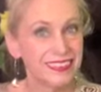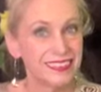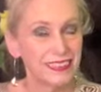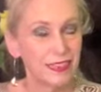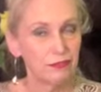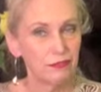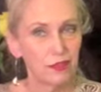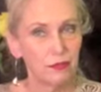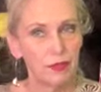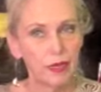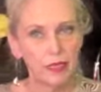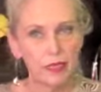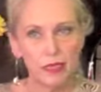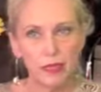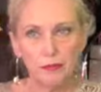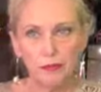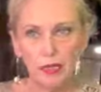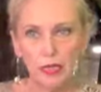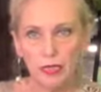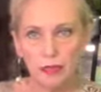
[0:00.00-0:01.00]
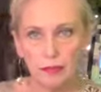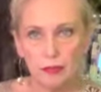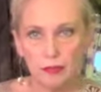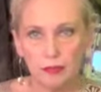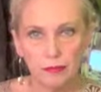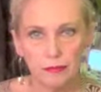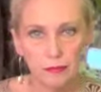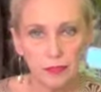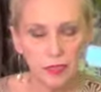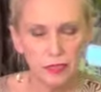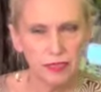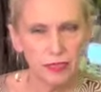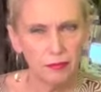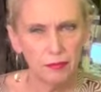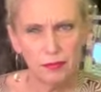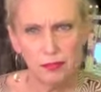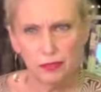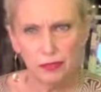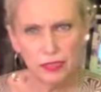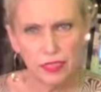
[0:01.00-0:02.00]
For my thumbnails, because I'm
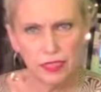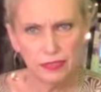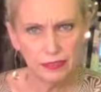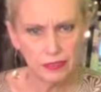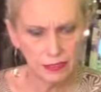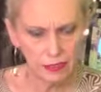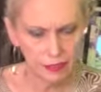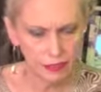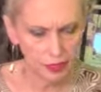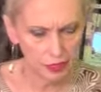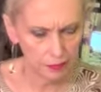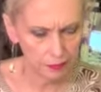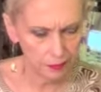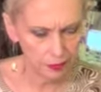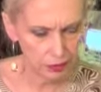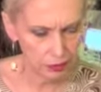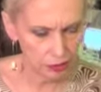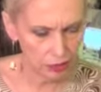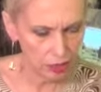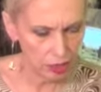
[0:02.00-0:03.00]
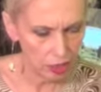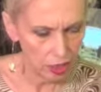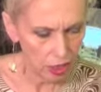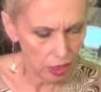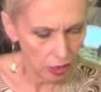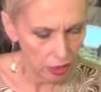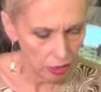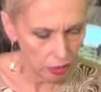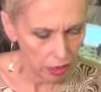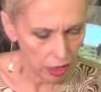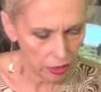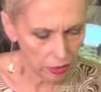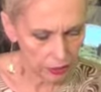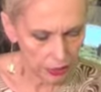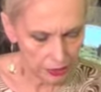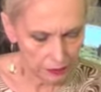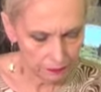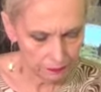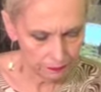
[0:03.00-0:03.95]
too lazy to take a picture. Okay.